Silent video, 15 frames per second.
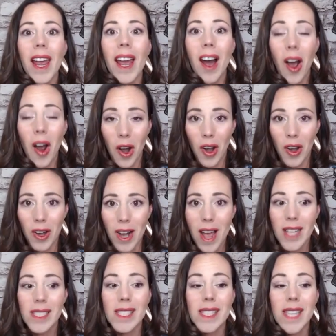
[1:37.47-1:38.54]
are
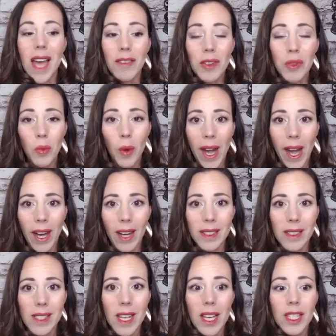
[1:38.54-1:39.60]
7 ways
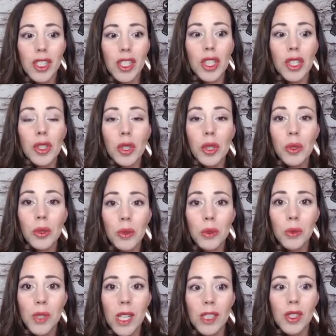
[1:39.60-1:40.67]
to
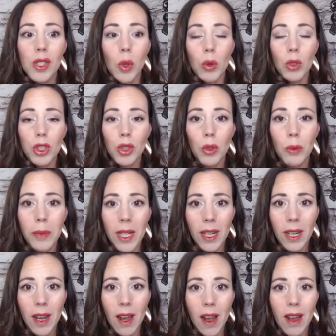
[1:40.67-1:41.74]
use social
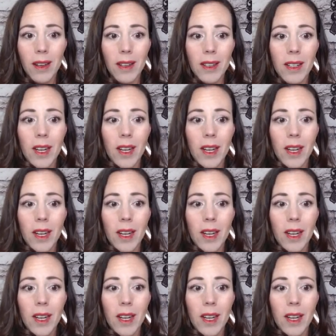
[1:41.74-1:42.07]
media